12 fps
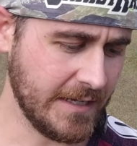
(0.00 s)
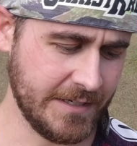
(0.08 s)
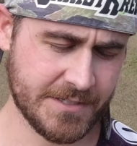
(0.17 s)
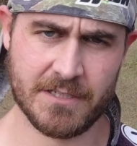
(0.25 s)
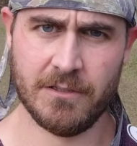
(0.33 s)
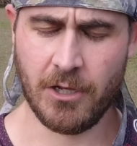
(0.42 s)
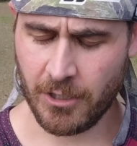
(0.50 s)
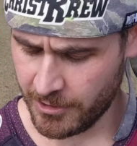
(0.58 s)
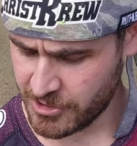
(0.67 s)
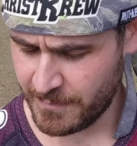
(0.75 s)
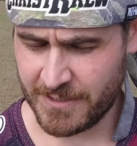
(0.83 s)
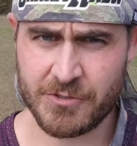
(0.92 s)
It is a
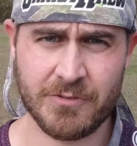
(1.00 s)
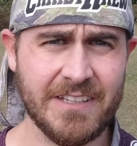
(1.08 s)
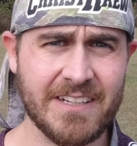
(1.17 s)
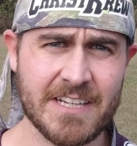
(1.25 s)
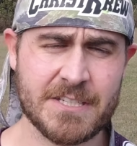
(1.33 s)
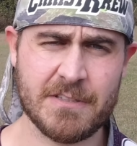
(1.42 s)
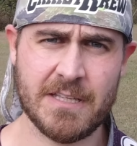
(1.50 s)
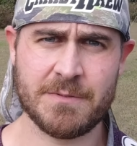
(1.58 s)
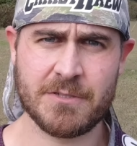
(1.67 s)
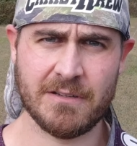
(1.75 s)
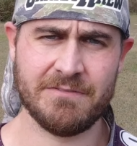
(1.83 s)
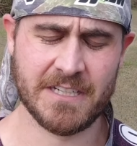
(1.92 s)
large, but it's really nice for them
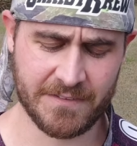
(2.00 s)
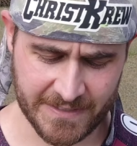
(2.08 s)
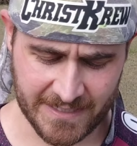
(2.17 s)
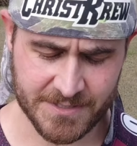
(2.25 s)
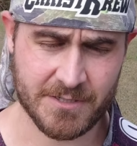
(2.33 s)
to have done that.